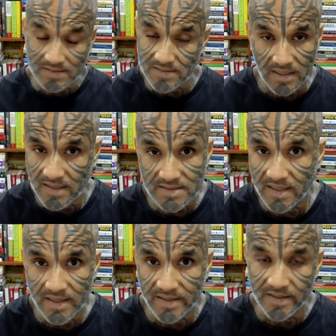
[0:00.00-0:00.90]
the last thing
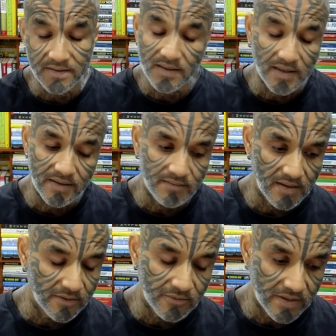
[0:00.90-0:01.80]
i need i i
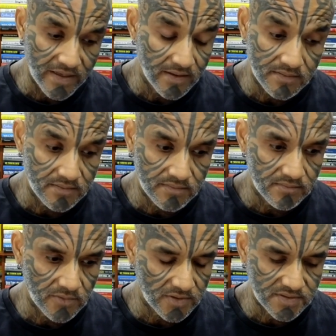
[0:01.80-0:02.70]
don't need uh,
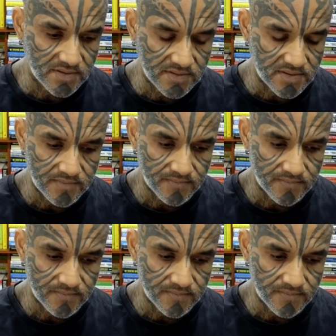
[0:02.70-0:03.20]
nonsense